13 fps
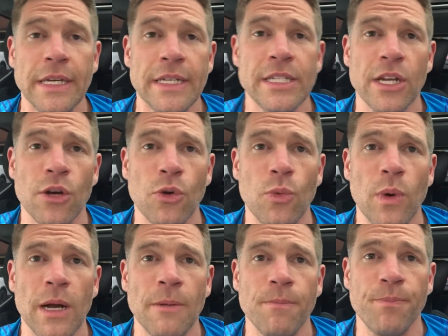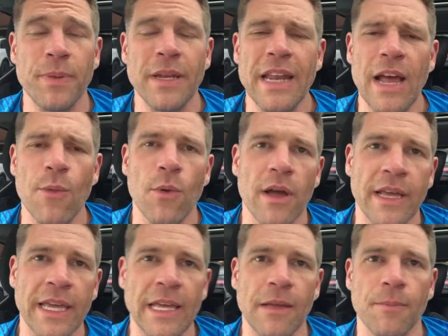So bit of
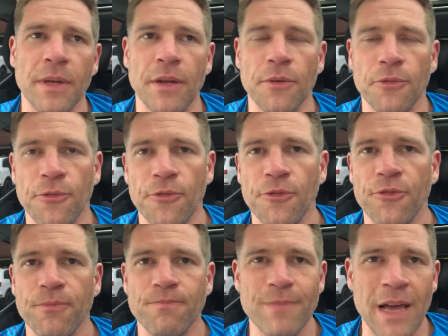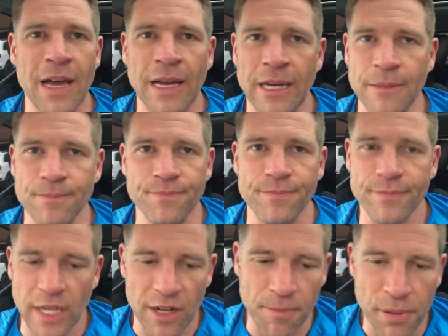networking, bit of kind
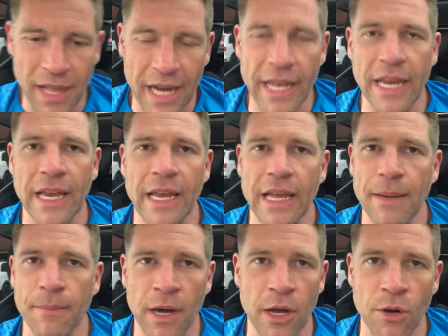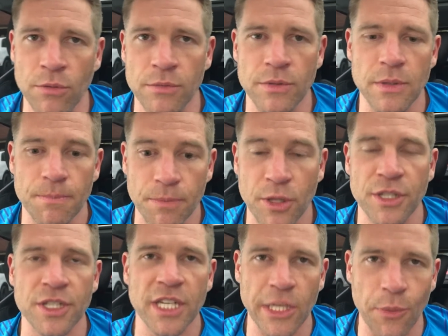of planning my own
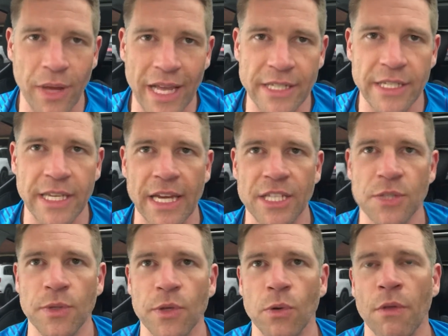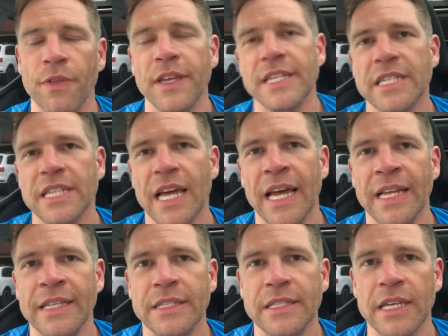continuing education with all of this,
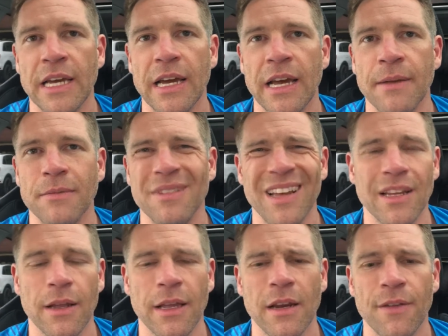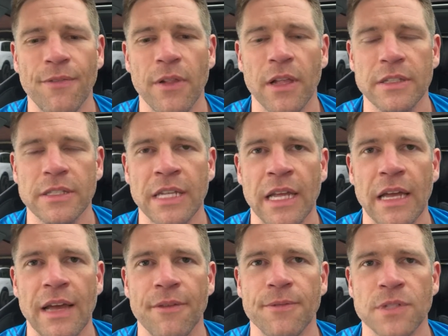and I kind of feel like today I
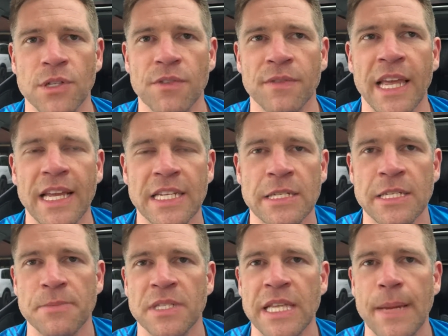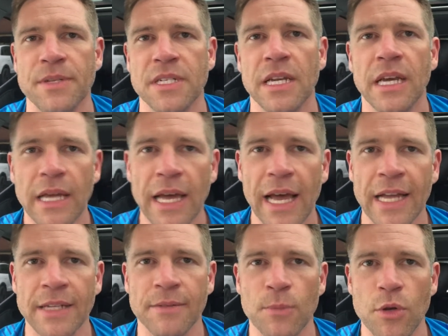have sort of taken some steps
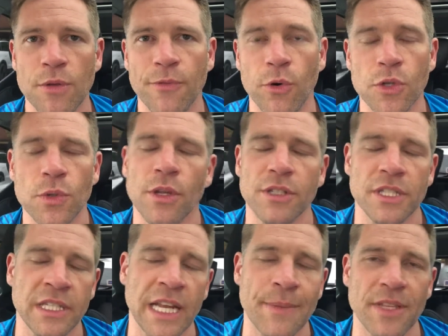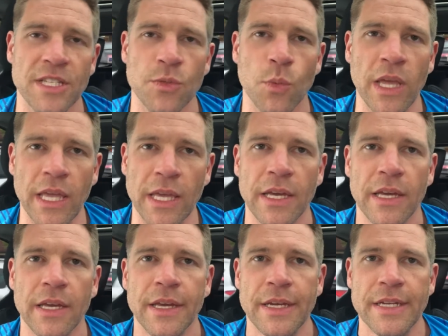and moved forward. Well, not just today, but this week.
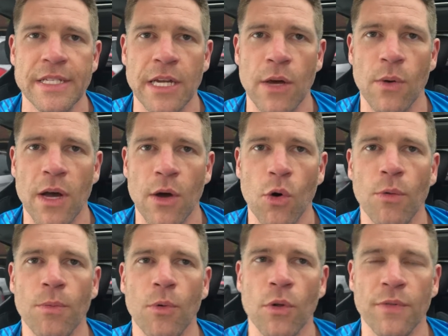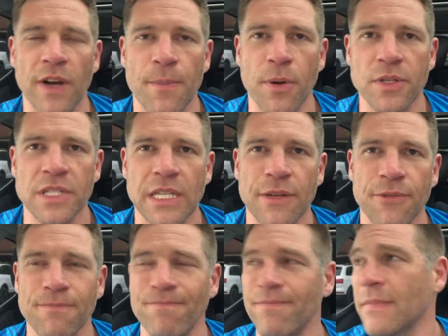So all very
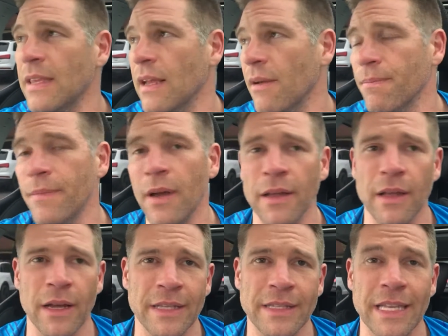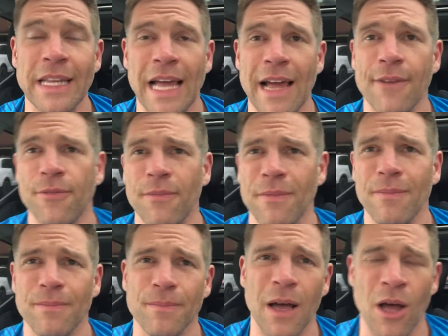positive. You know, I'd
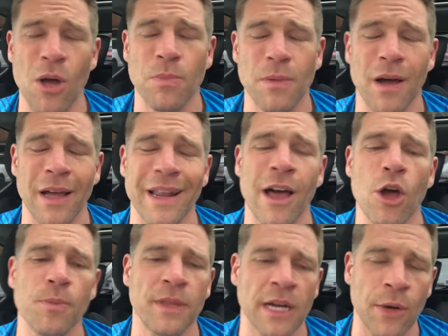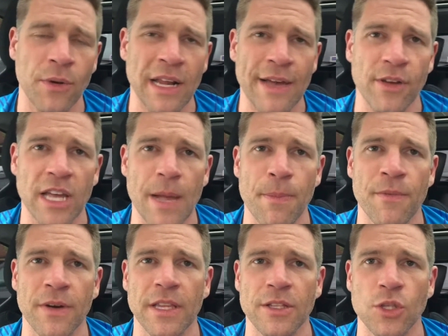hoped that I would have a couple
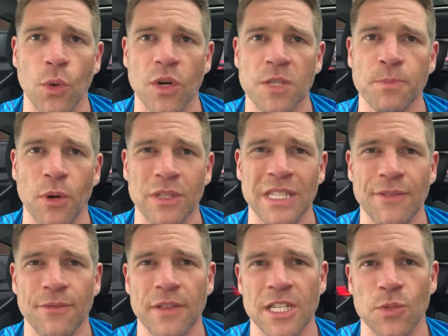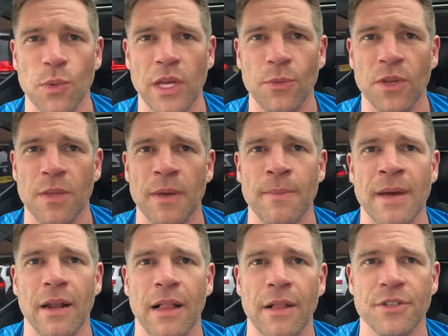of other talks booked in for this week, whether it being
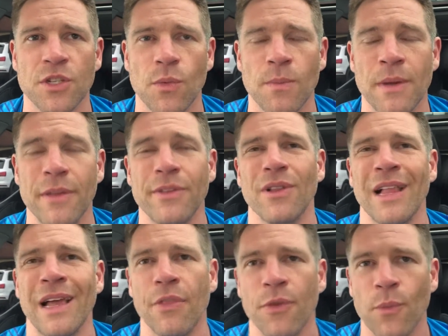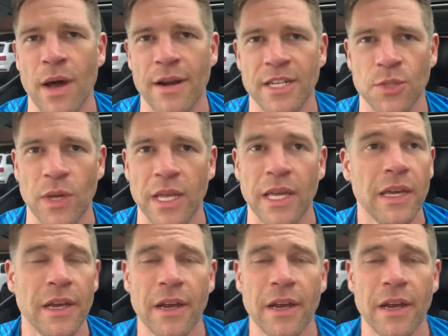mental health awareness week.